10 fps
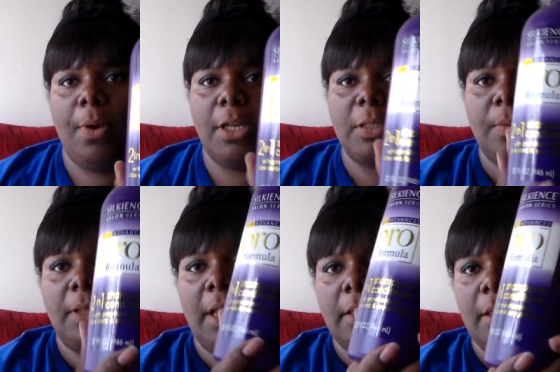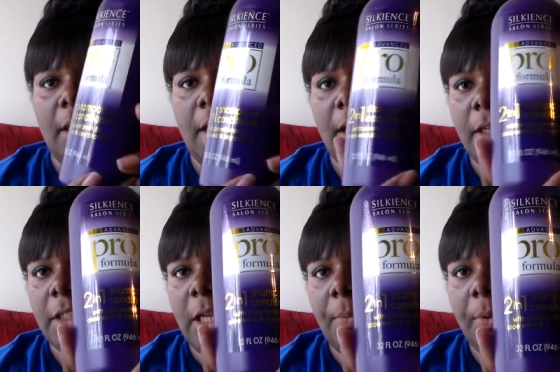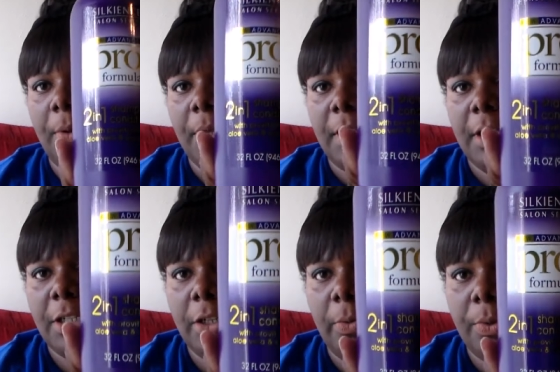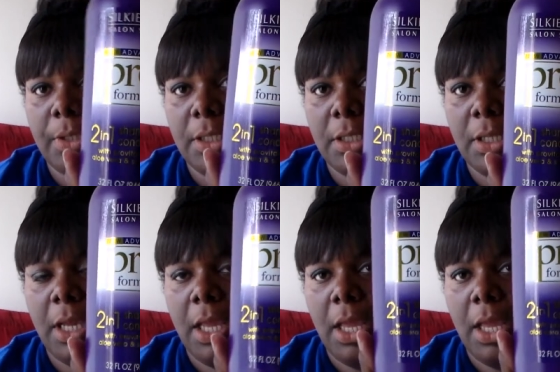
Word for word: My husband liked the shampoo and conditioner ones.